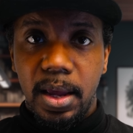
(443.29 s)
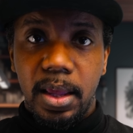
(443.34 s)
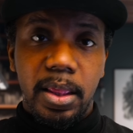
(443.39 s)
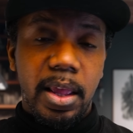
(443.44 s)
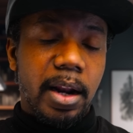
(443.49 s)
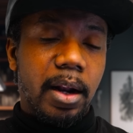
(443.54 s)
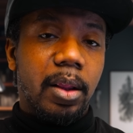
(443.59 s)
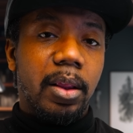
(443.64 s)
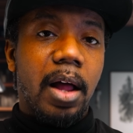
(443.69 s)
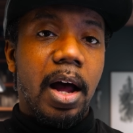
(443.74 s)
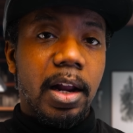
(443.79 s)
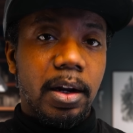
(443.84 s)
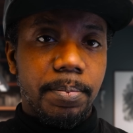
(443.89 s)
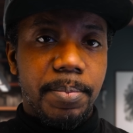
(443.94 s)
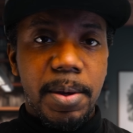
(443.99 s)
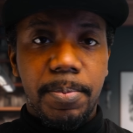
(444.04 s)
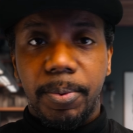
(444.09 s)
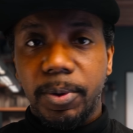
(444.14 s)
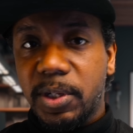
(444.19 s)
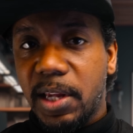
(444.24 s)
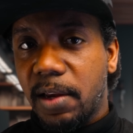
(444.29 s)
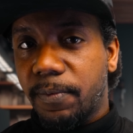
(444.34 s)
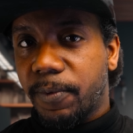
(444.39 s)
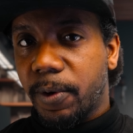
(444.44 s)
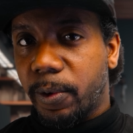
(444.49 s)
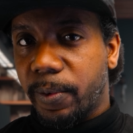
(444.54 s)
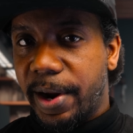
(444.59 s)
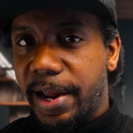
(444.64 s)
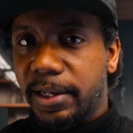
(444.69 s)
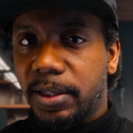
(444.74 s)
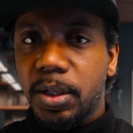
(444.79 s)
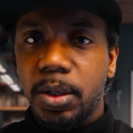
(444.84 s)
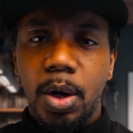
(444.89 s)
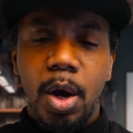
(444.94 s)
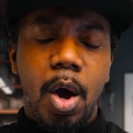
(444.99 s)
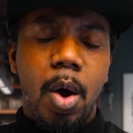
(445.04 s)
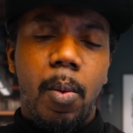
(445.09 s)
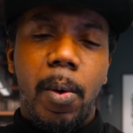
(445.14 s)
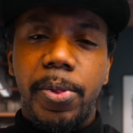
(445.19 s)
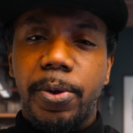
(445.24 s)
that a lot of people take for granted
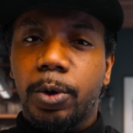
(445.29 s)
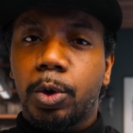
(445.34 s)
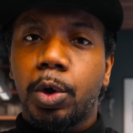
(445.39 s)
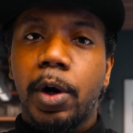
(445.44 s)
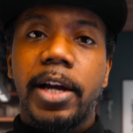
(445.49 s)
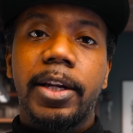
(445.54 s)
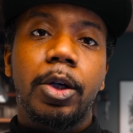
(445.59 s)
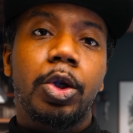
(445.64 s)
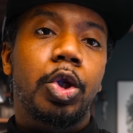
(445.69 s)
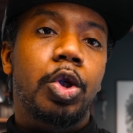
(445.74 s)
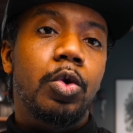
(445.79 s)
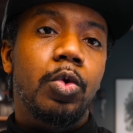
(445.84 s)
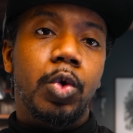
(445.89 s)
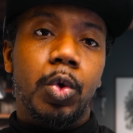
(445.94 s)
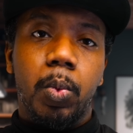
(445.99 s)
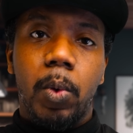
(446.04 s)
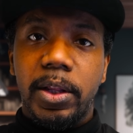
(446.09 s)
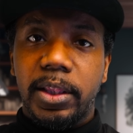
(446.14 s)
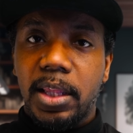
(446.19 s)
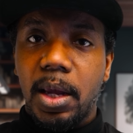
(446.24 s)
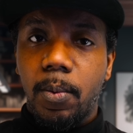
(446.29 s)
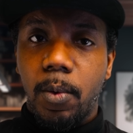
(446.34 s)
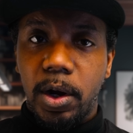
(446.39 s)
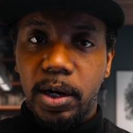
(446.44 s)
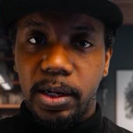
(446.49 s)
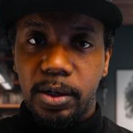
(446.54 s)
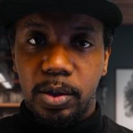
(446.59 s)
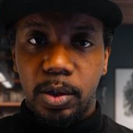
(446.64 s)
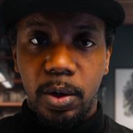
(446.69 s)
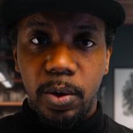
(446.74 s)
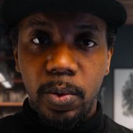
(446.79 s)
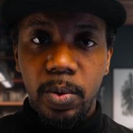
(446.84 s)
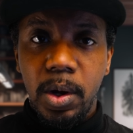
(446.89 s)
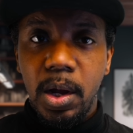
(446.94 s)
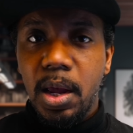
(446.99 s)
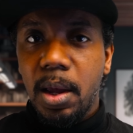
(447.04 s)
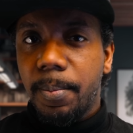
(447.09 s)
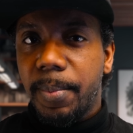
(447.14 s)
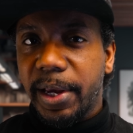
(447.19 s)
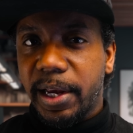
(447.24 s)
when they're trying to choose what they want to do
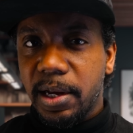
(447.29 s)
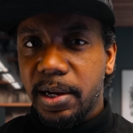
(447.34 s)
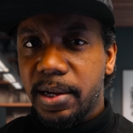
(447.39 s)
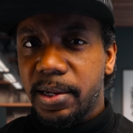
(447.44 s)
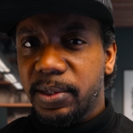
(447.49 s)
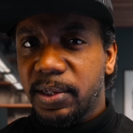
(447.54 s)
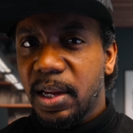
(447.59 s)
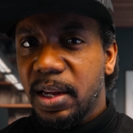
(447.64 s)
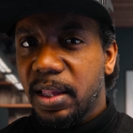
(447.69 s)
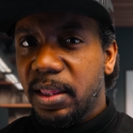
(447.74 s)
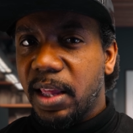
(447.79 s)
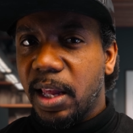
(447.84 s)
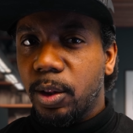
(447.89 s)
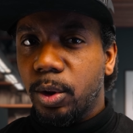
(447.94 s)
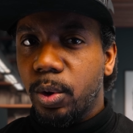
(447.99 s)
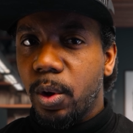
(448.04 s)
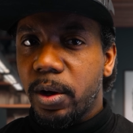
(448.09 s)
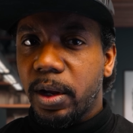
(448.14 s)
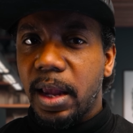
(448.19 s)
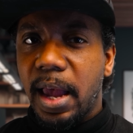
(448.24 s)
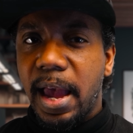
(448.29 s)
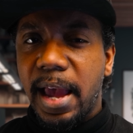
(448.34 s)
because they look